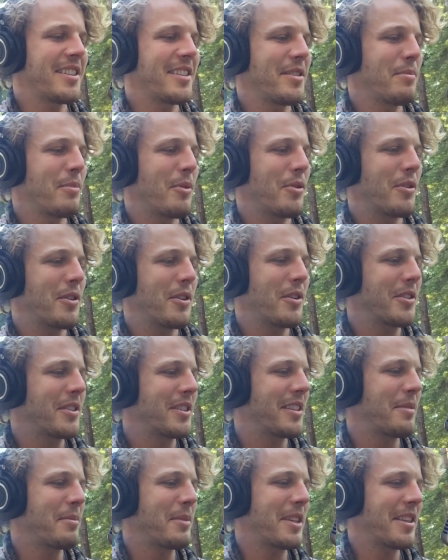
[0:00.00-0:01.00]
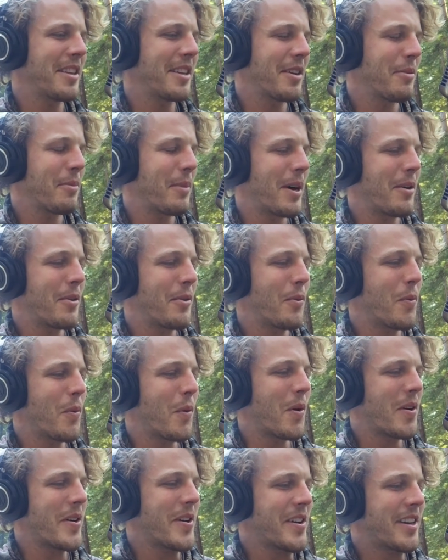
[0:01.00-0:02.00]
to both those. Let me think
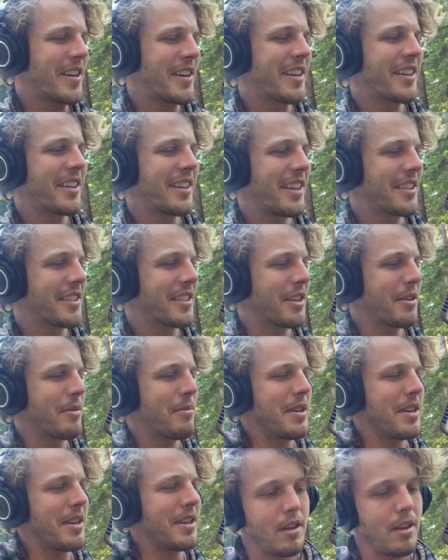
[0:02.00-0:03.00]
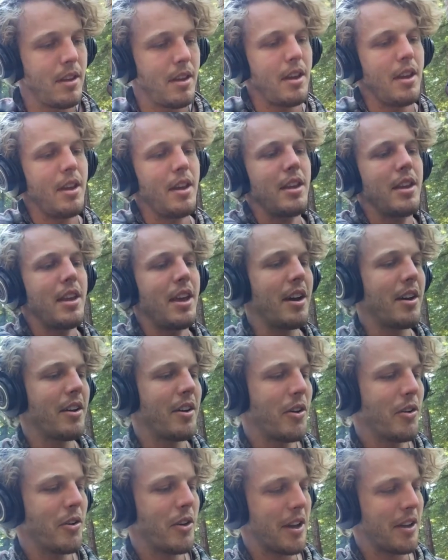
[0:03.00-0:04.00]
about. Yeah,
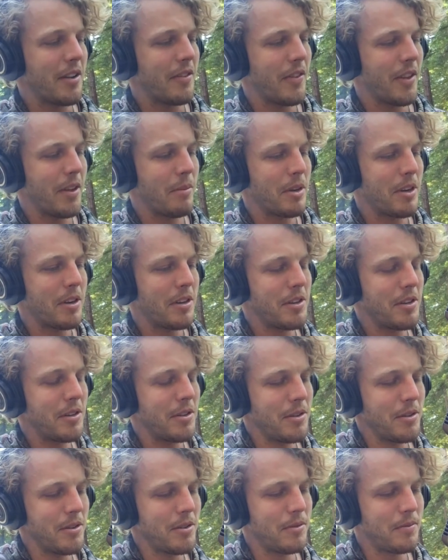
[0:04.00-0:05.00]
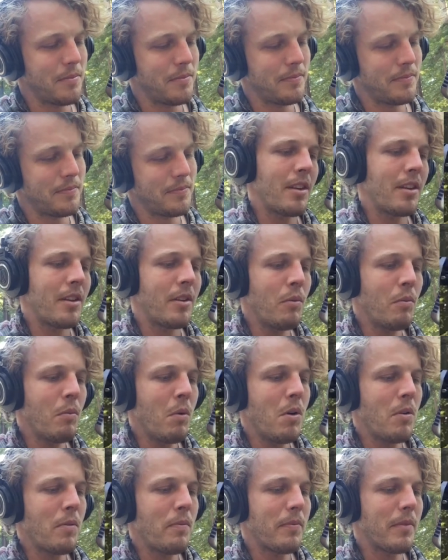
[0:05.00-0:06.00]
okay. I'm gonna do.
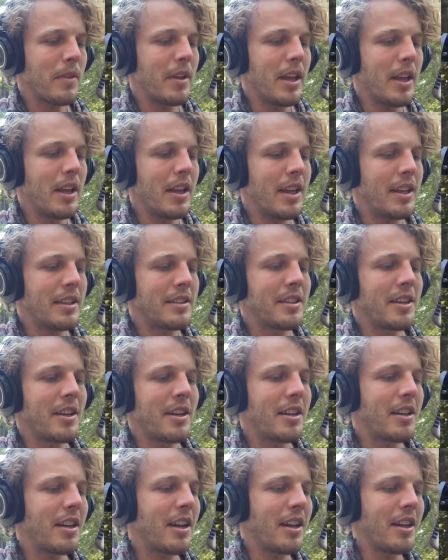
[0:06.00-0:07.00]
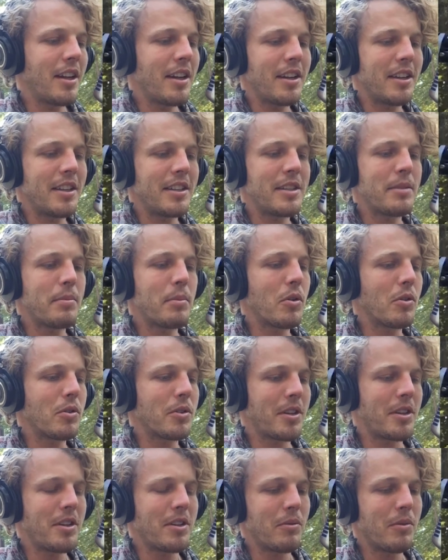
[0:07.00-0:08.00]
Well, it's not a typical
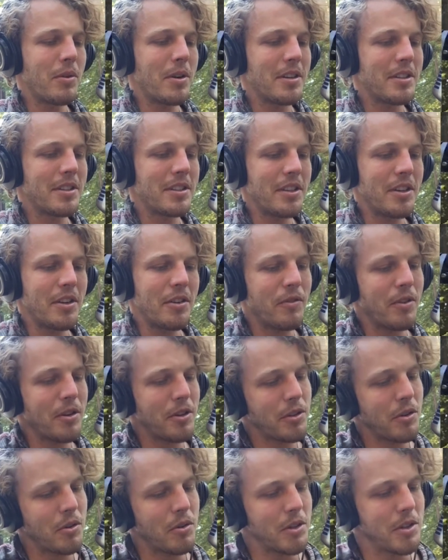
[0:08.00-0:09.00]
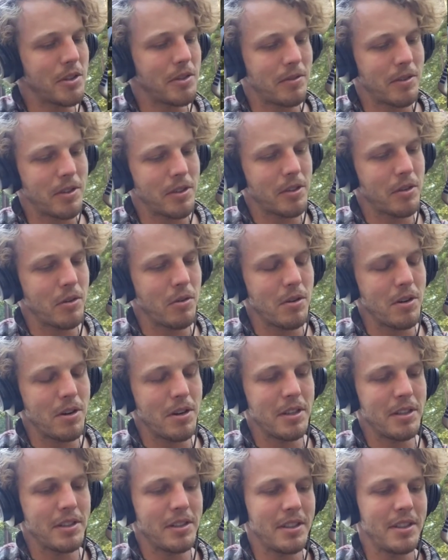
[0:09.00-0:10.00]
song where it's verse chorus.
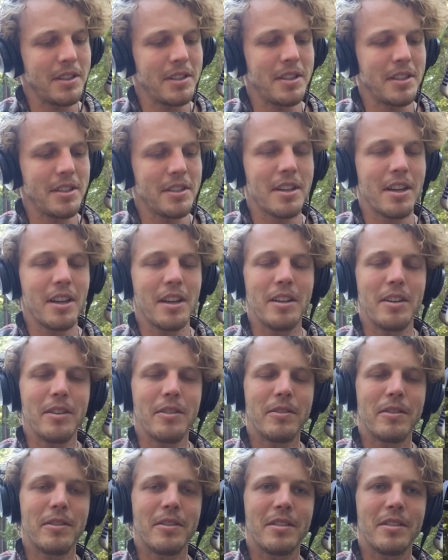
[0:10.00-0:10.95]
It's just kind of